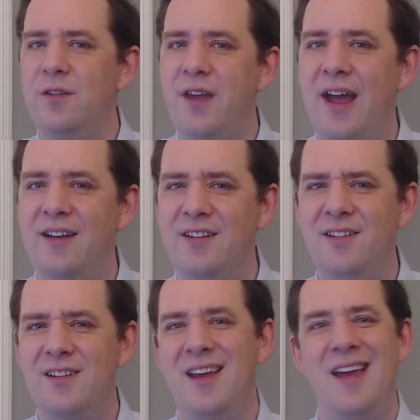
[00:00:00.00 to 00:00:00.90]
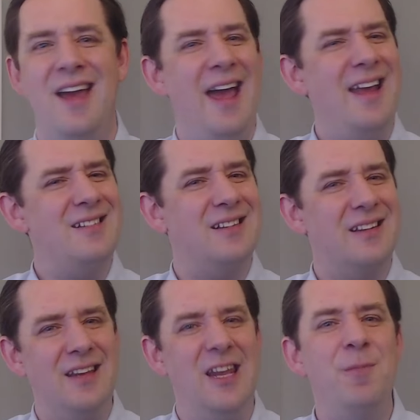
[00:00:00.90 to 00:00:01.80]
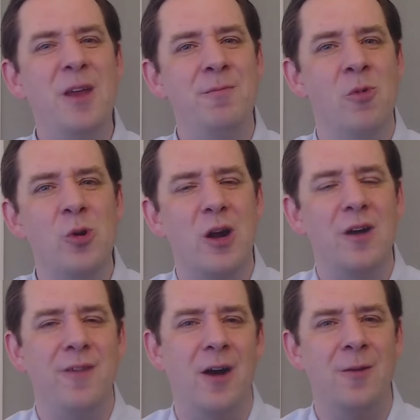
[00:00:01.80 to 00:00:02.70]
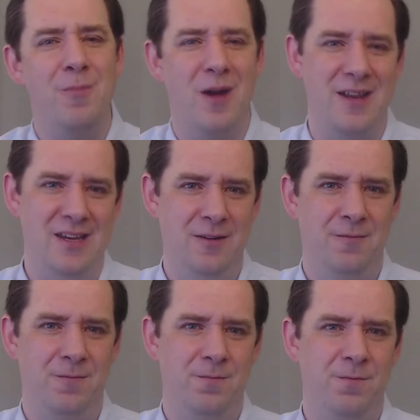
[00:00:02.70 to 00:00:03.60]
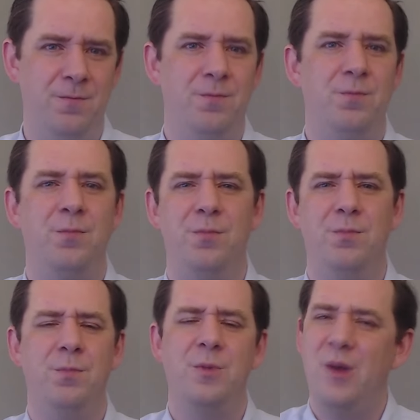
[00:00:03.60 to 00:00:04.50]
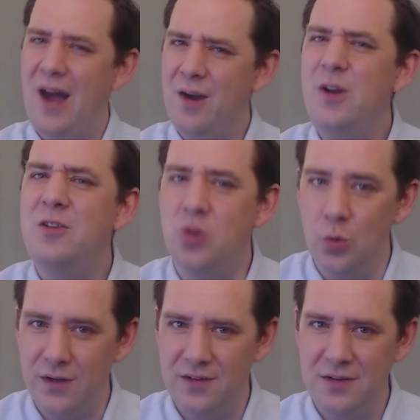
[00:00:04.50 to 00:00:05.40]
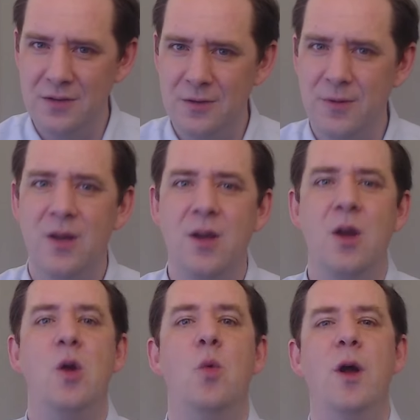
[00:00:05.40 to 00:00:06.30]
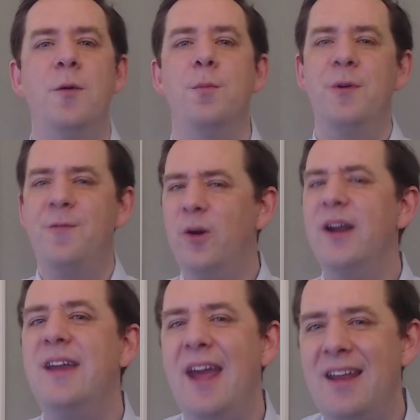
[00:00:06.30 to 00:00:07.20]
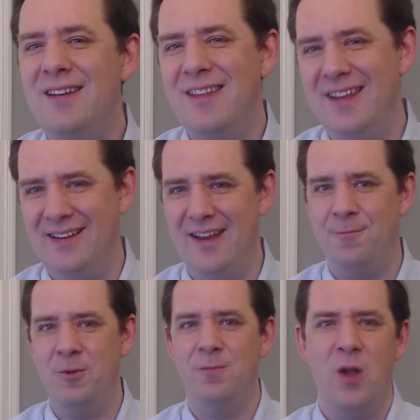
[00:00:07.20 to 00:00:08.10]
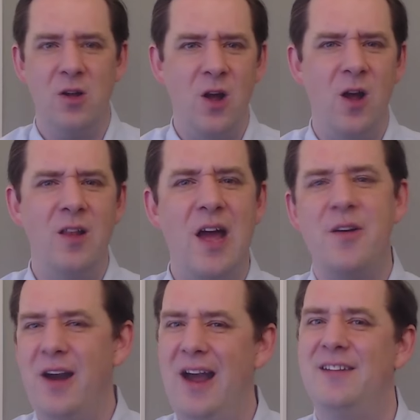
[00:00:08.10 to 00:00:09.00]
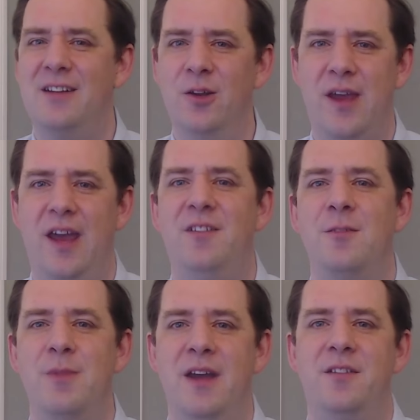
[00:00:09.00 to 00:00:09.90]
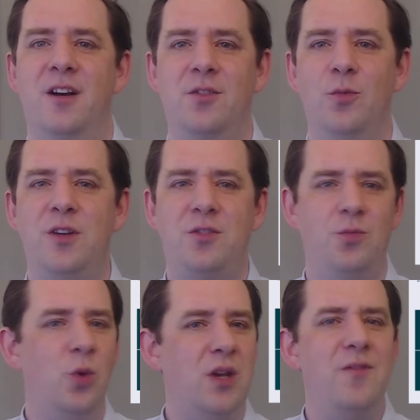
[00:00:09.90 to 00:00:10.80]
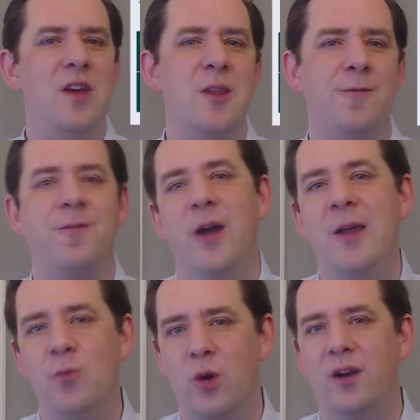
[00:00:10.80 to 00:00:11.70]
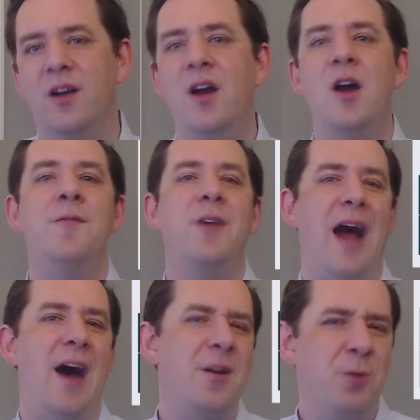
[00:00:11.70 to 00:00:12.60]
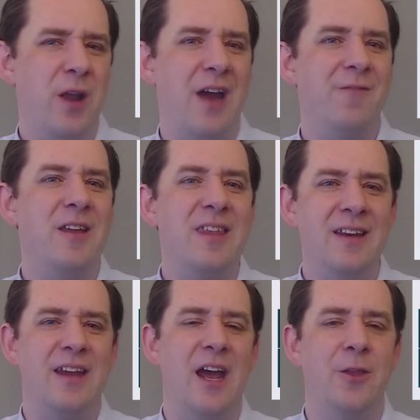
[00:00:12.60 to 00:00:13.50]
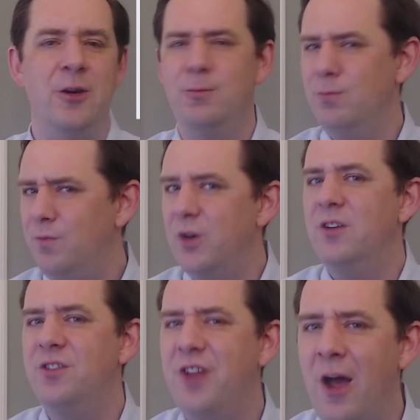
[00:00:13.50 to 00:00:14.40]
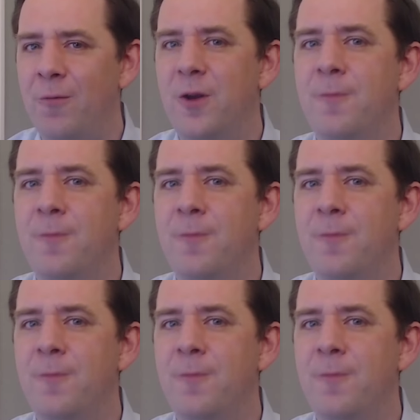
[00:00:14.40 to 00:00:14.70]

taxes and keeping more of our money. So how do we do it? Well, before I get into the example, I'll call out our asset location matrix, which will give you the framework for how to put everything together for yourself.